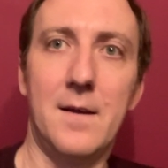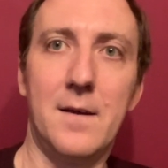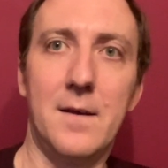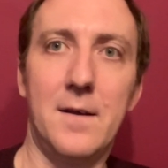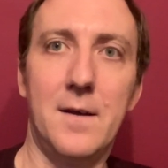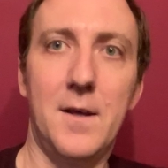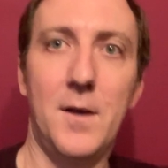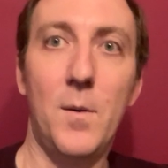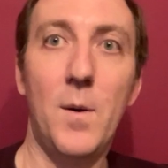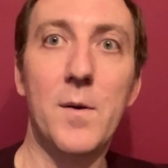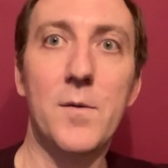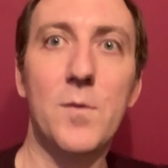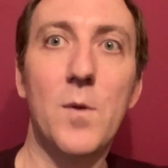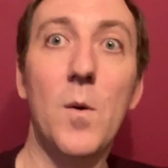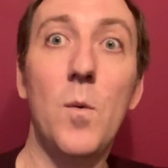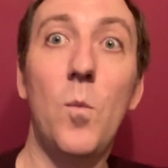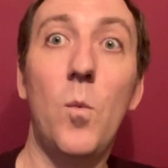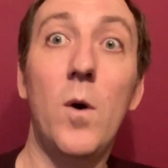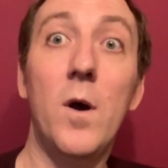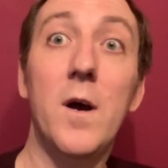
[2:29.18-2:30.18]
Who else do I
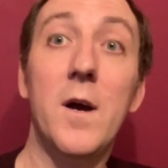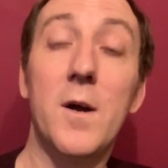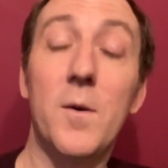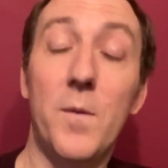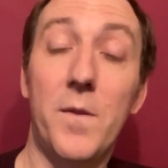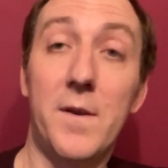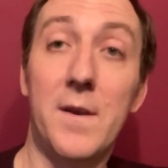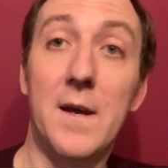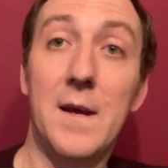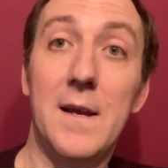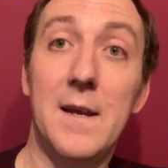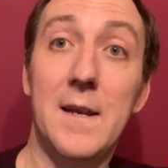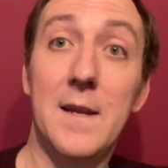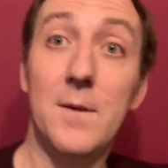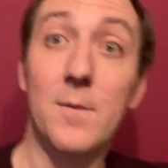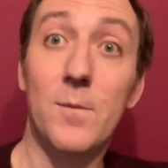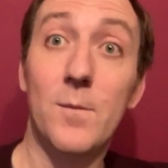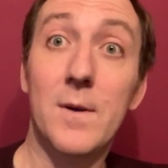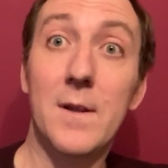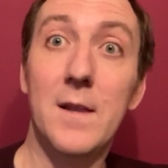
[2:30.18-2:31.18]
work with in A&E?
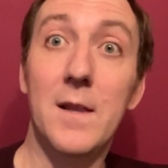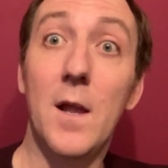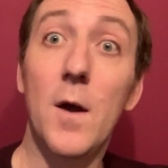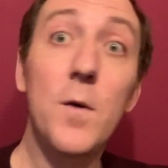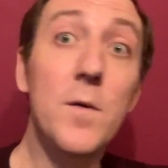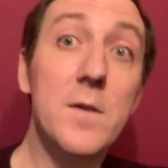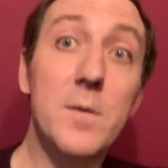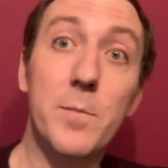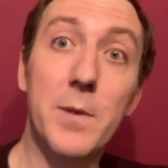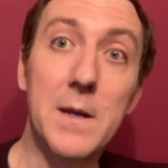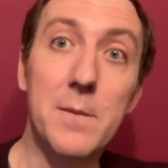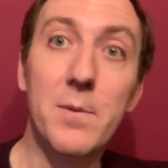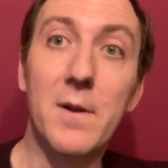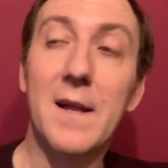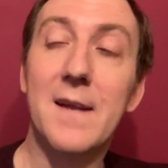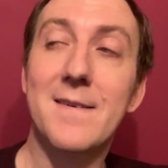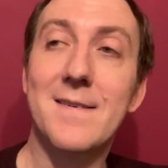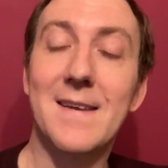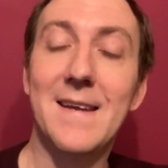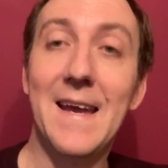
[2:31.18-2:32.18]
Well, loads of people
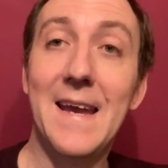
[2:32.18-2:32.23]
actually.